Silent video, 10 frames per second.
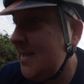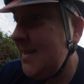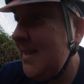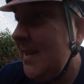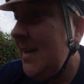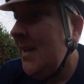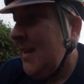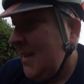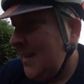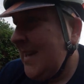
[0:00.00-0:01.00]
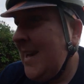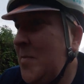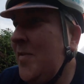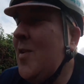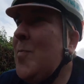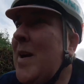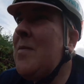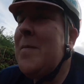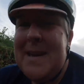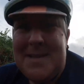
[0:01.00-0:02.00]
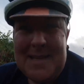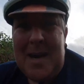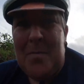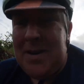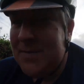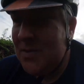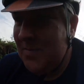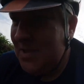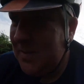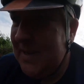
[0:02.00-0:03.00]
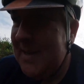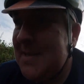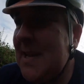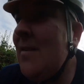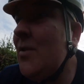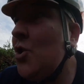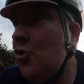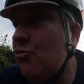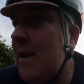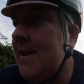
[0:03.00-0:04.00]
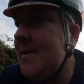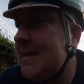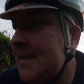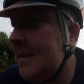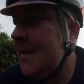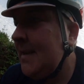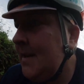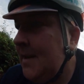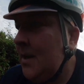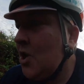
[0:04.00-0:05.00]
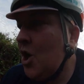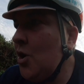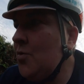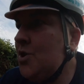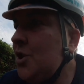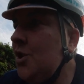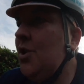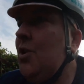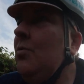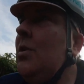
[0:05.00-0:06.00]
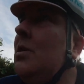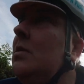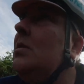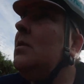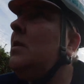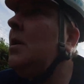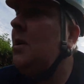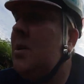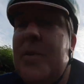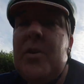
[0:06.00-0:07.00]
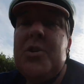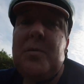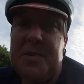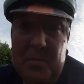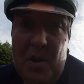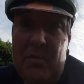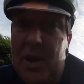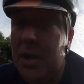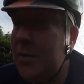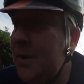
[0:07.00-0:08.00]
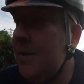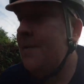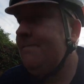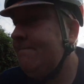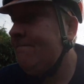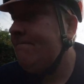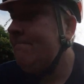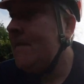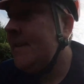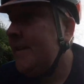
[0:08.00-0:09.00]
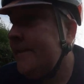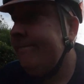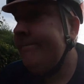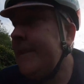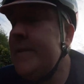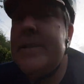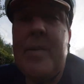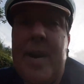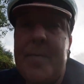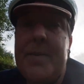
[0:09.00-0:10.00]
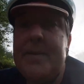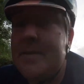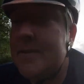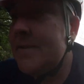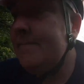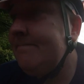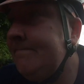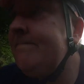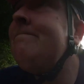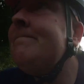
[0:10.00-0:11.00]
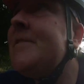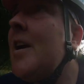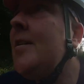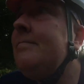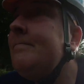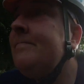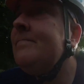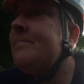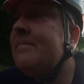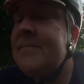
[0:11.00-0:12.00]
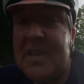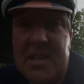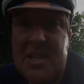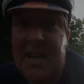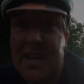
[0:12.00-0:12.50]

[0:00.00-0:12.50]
uh, yeah, we feel better when we get to camp, have something to eat, have a good rest, go to bike shop tomorrow and see what happens. So catch you